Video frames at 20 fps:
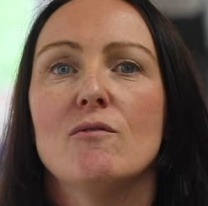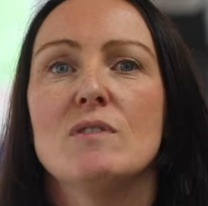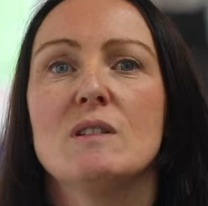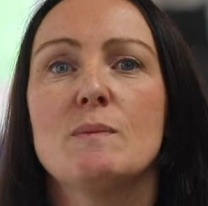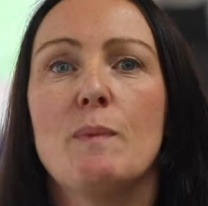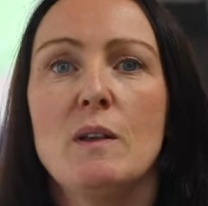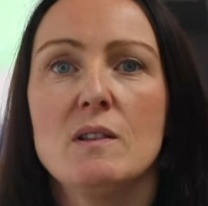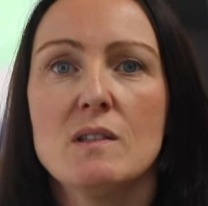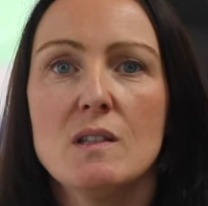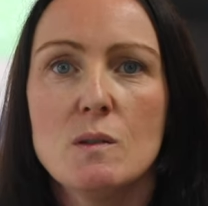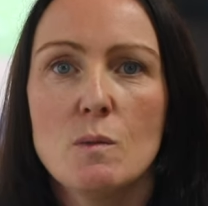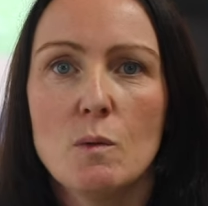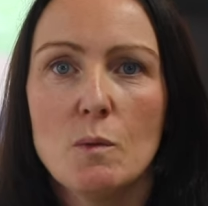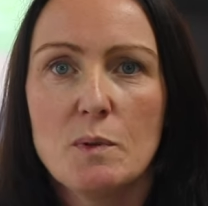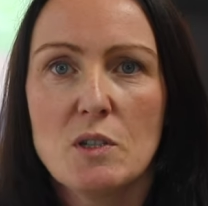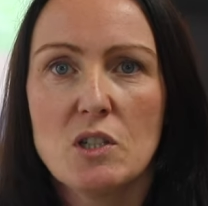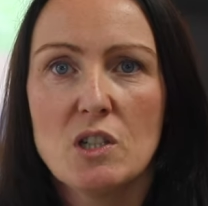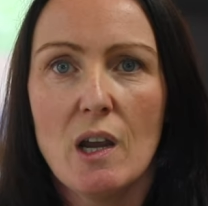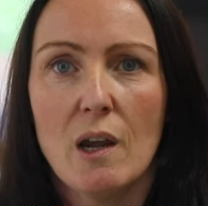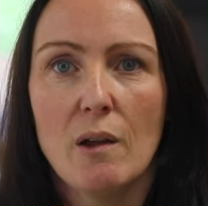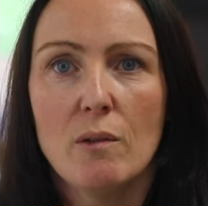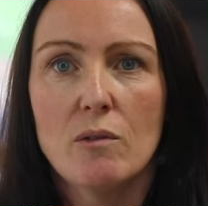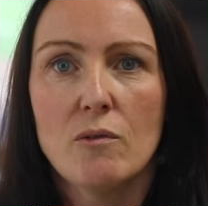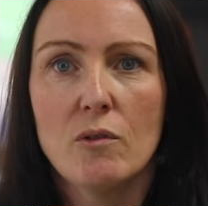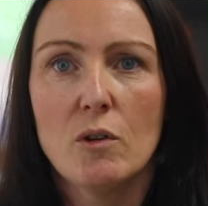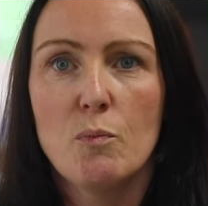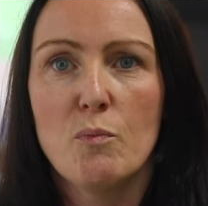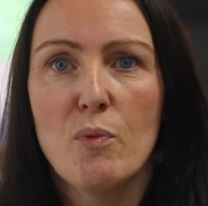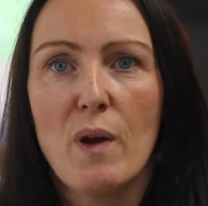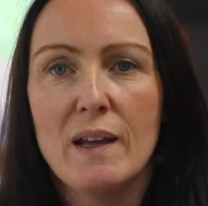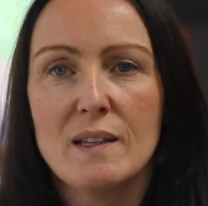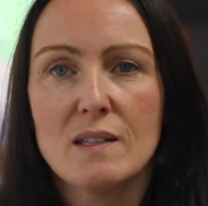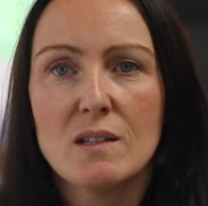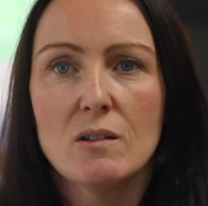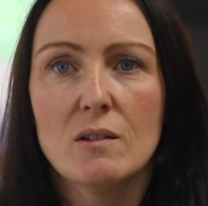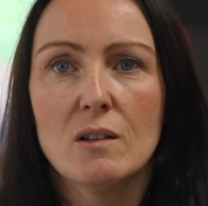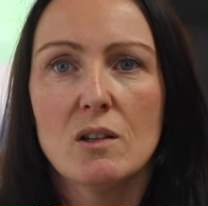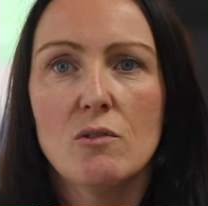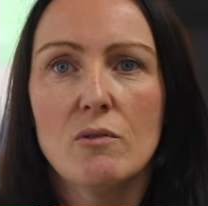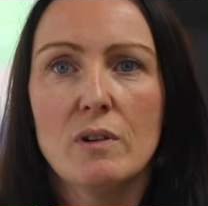responses will be shown through
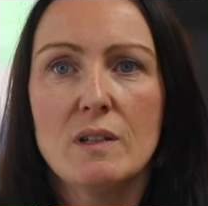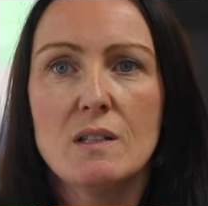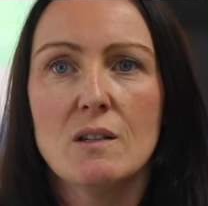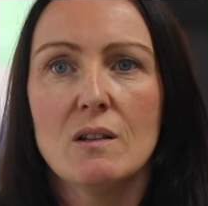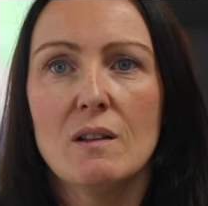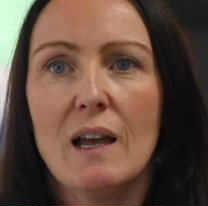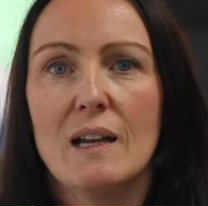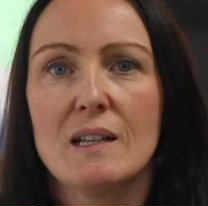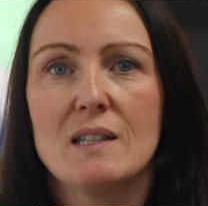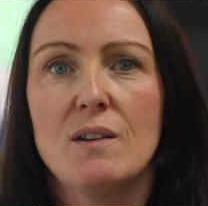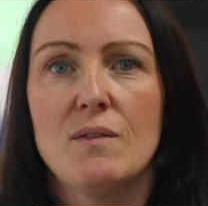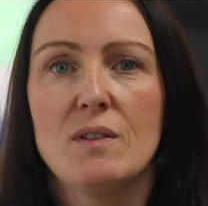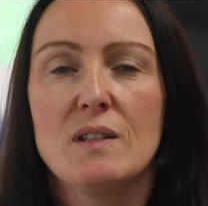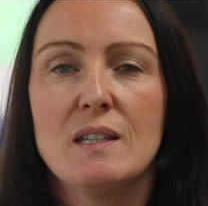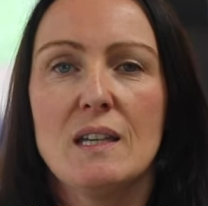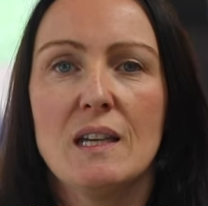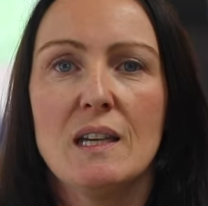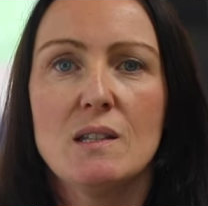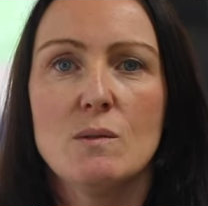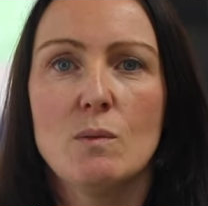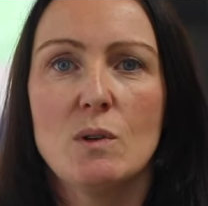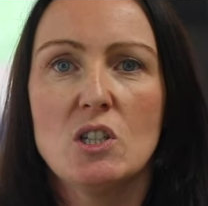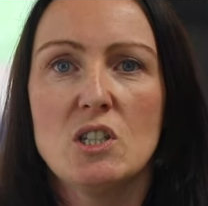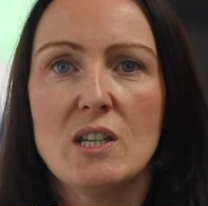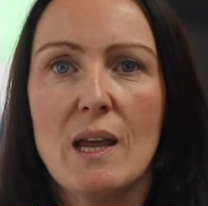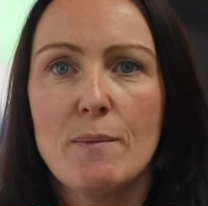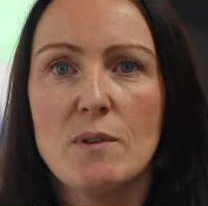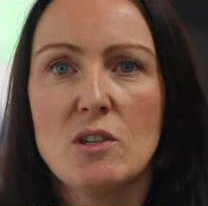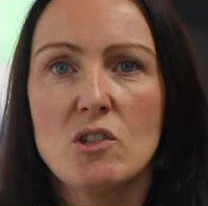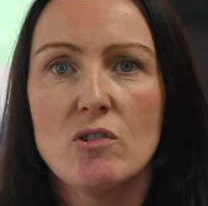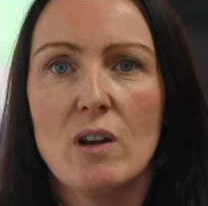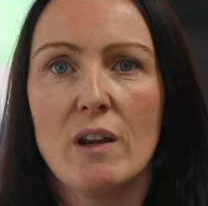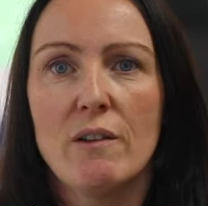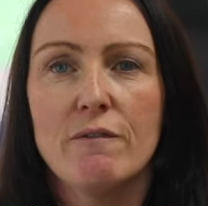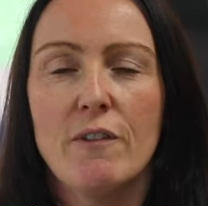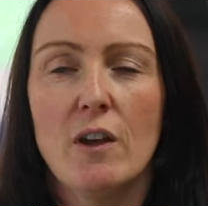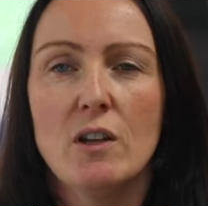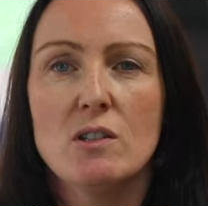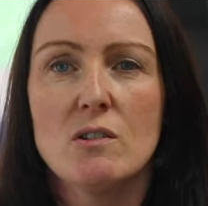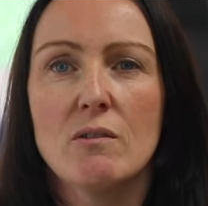practical and critical activities which demonstrate
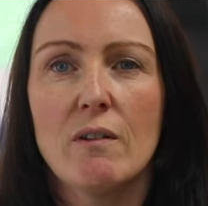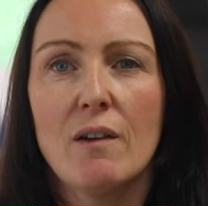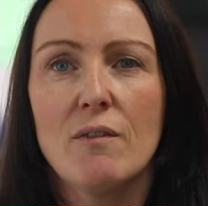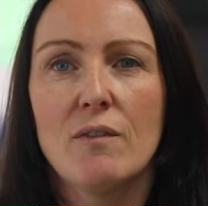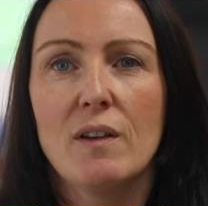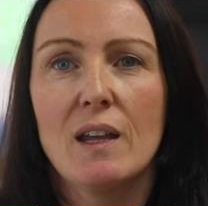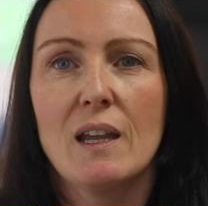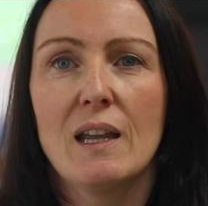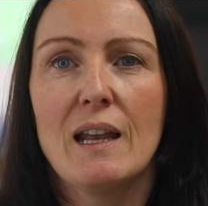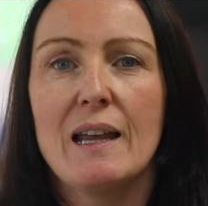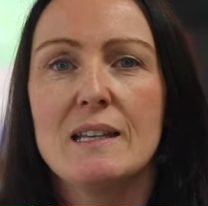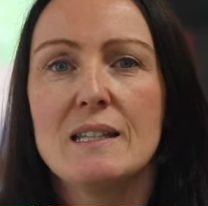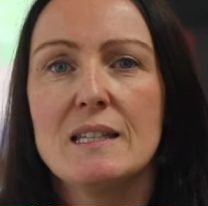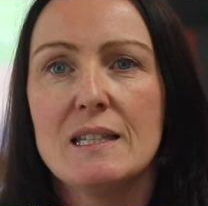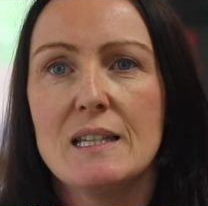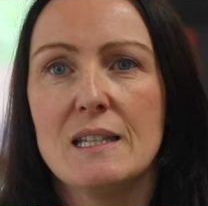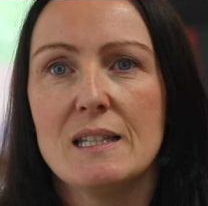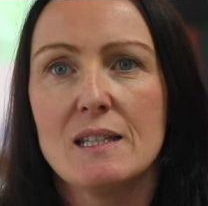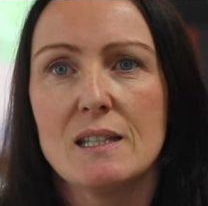photographic and editing